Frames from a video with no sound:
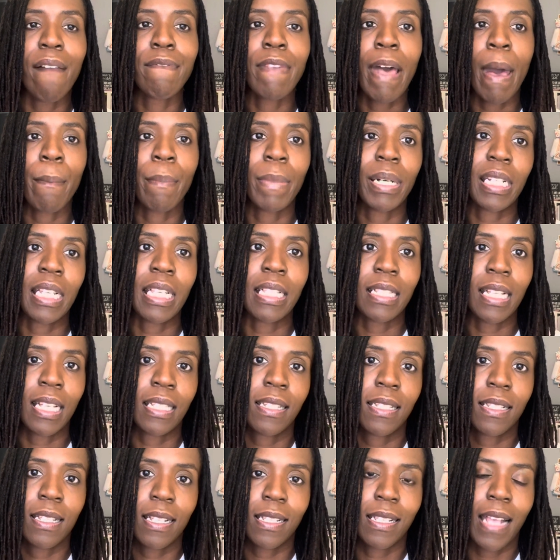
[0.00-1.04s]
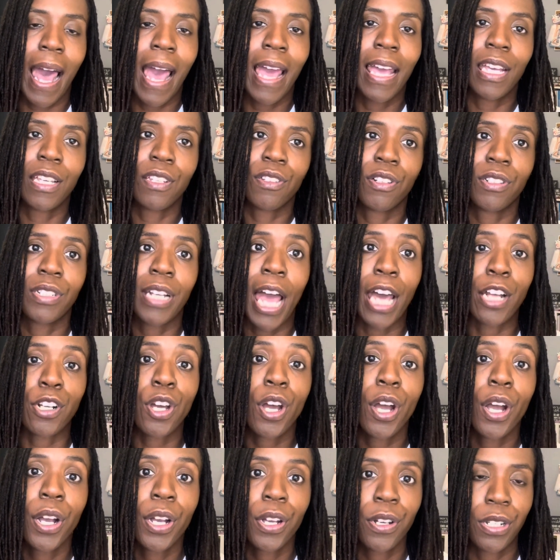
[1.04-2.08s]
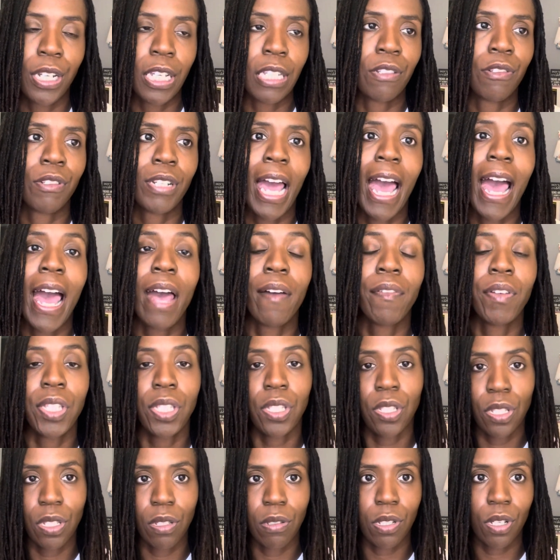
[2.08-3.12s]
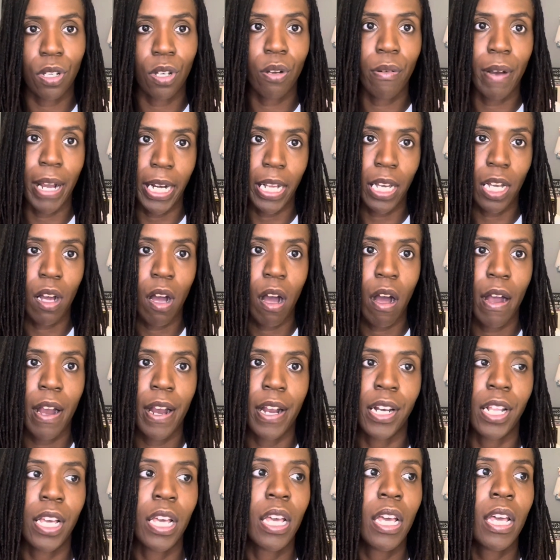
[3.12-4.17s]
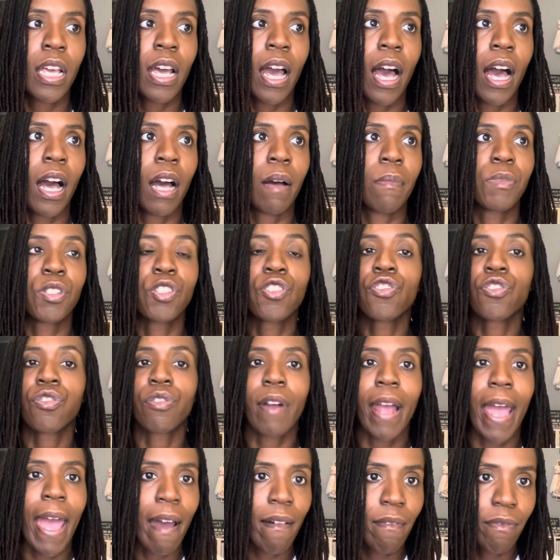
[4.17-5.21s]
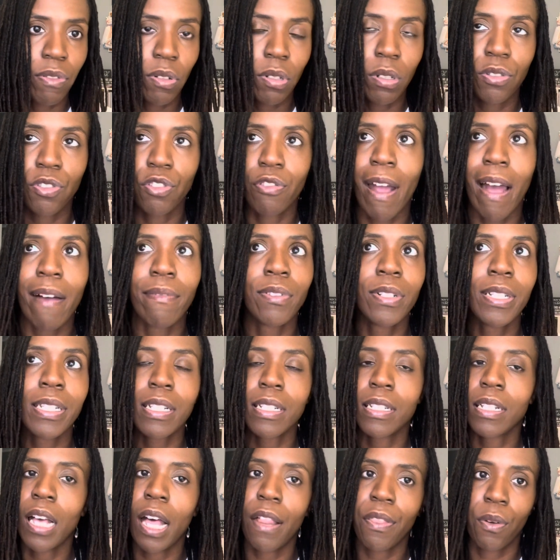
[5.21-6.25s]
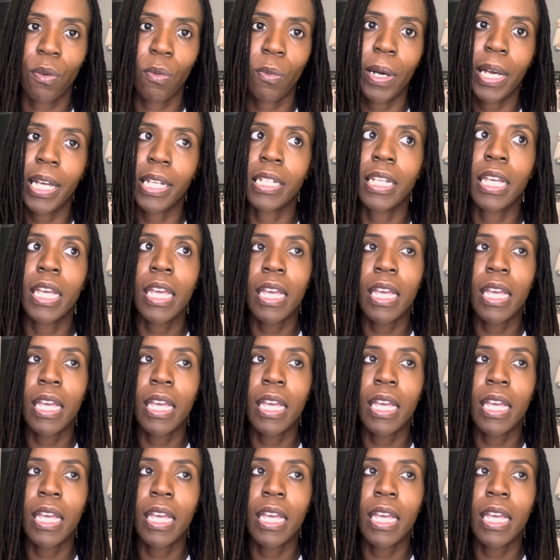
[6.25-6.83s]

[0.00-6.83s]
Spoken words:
that money set to the side and you're not hurting. You're not having to use a credit card. Travel is another one.